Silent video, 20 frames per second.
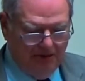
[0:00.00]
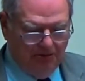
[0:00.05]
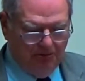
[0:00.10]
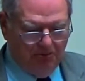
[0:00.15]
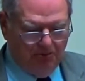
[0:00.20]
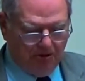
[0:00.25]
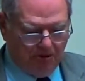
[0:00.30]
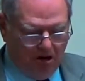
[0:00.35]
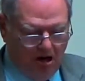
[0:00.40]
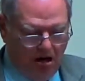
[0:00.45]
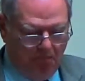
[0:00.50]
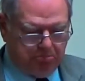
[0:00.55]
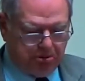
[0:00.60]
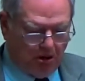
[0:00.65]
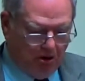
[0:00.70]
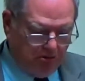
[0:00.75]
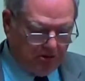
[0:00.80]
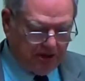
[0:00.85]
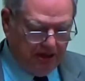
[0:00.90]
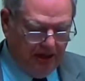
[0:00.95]
We're all
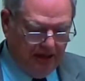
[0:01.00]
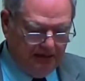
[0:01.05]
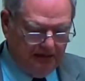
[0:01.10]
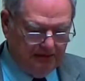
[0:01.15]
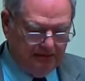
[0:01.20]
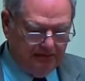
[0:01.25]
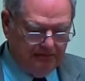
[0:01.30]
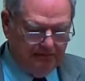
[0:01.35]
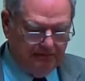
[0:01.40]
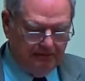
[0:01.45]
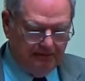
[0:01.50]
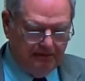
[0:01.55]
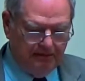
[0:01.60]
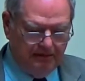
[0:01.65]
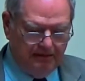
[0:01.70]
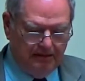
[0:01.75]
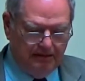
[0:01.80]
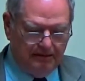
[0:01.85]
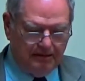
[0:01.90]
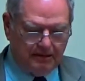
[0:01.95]
broken.
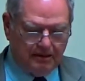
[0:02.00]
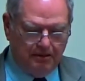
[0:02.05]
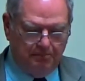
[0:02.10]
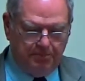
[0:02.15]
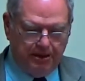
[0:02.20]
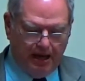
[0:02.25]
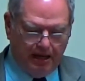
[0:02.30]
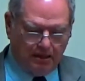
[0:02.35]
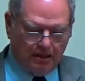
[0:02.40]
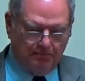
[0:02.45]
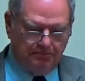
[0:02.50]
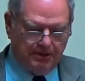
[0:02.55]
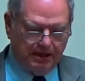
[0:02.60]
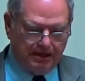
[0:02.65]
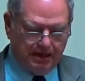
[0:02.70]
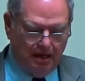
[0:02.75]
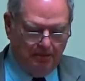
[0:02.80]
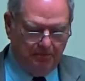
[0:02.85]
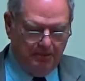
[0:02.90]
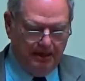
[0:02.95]
Compel them to
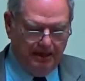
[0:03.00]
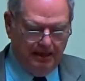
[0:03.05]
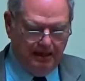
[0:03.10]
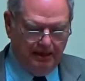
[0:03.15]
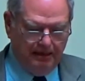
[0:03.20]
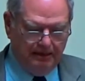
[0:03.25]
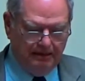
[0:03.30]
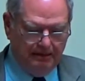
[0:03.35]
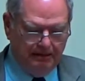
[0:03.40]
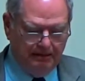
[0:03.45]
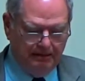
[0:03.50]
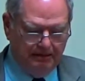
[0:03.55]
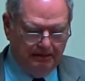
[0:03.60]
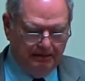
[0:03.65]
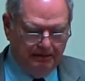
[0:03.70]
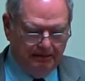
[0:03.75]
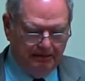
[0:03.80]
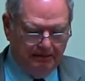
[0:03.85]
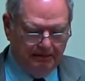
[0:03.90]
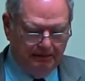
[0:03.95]
come in,
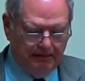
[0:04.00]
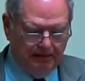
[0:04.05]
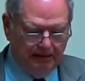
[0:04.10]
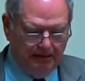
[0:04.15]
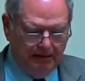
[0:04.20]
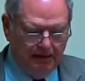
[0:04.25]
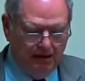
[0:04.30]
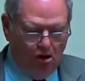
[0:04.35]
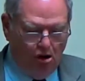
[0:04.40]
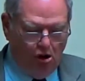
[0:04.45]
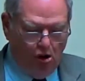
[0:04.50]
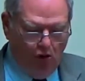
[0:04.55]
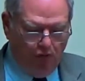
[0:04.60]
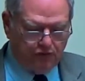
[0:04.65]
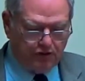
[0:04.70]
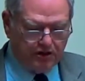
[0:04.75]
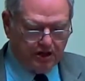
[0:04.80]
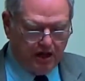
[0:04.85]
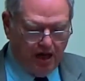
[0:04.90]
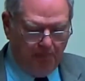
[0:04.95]

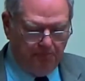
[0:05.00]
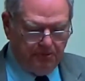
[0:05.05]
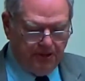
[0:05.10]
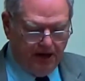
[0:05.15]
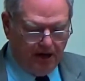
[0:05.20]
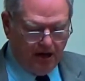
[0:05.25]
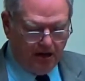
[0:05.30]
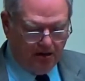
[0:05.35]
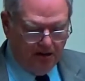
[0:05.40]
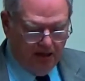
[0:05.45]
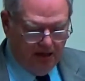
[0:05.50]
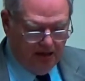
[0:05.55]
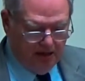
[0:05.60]
overcome their